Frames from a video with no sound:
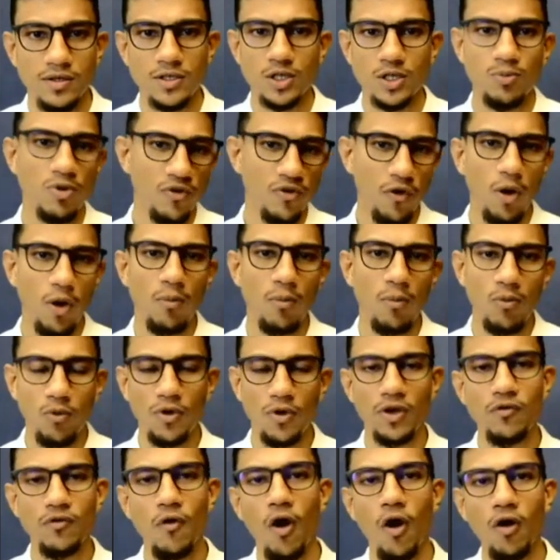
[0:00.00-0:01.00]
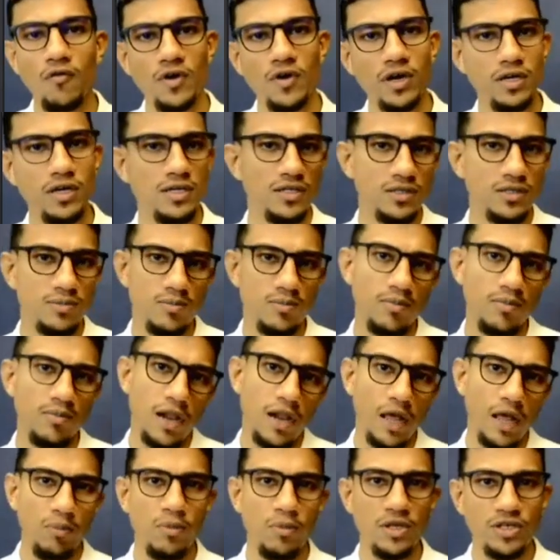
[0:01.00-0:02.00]
So before moving forward,
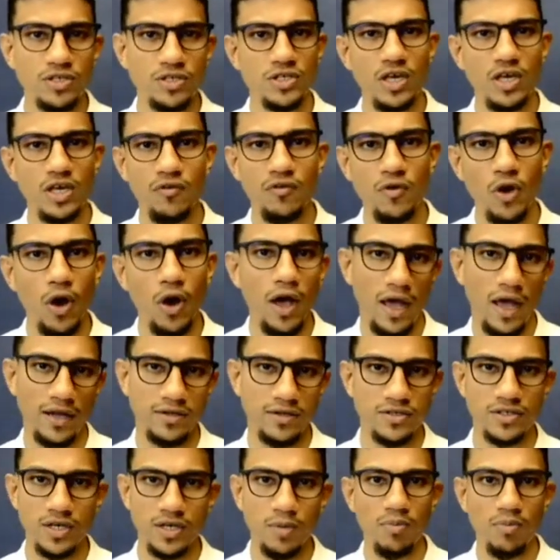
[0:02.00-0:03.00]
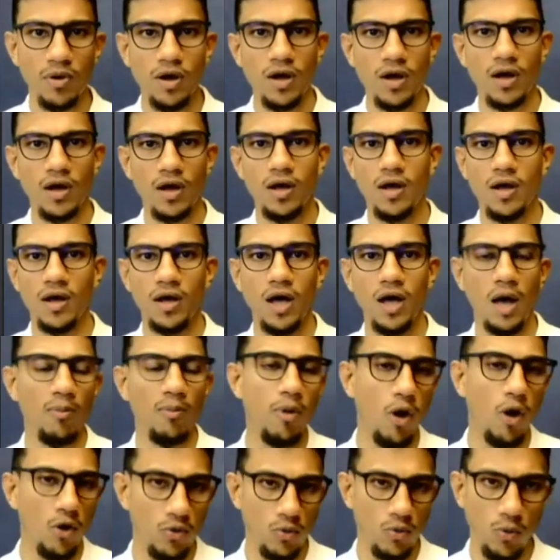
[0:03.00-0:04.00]
let me just give you a heads up
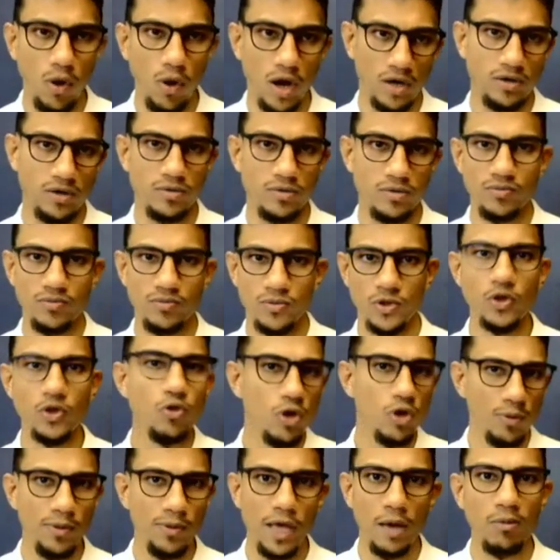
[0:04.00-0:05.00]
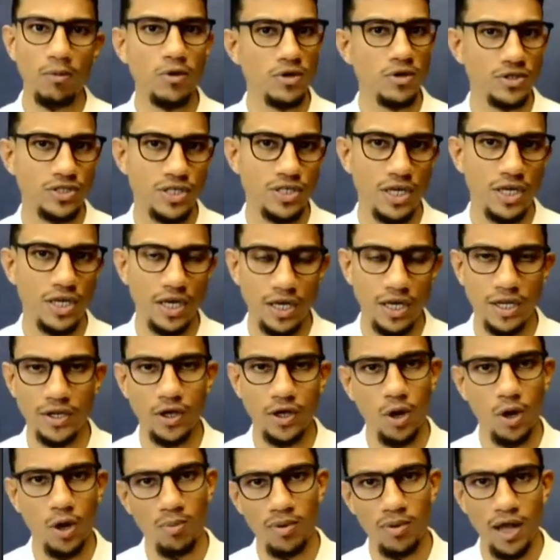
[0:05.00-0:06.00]
about what you will be able to see in
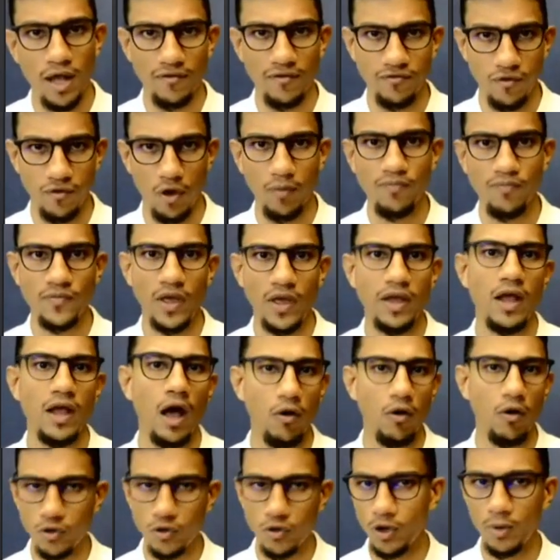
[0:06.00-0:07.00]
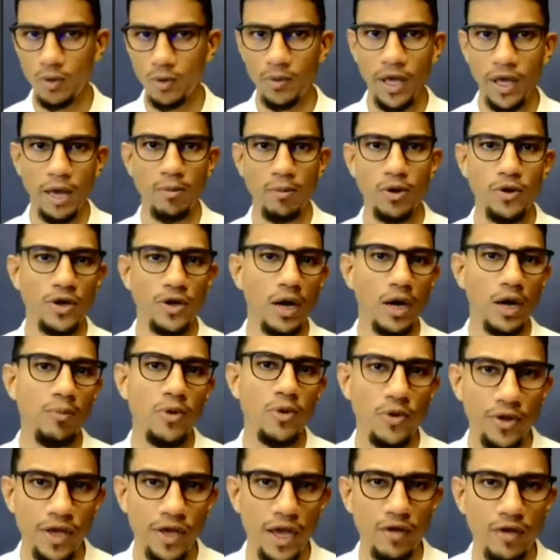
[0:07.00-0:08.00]
your platform and how you will be able to
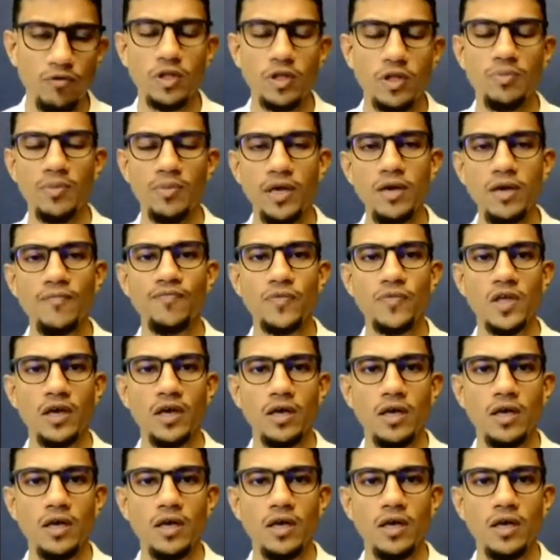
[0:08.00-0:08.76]
communicate with me.